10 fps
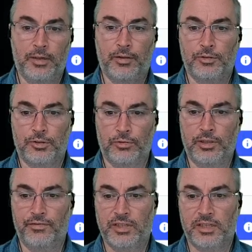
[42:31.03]
Others told
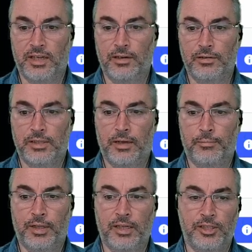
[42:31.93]
investigators that
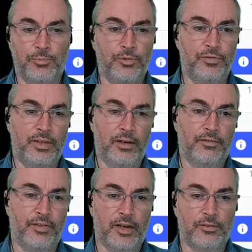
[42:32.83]
planes moved
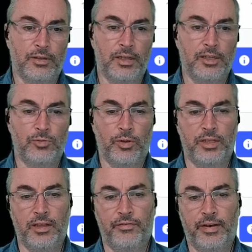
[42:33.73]
down factory lines with
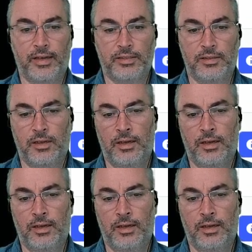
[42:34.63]
defects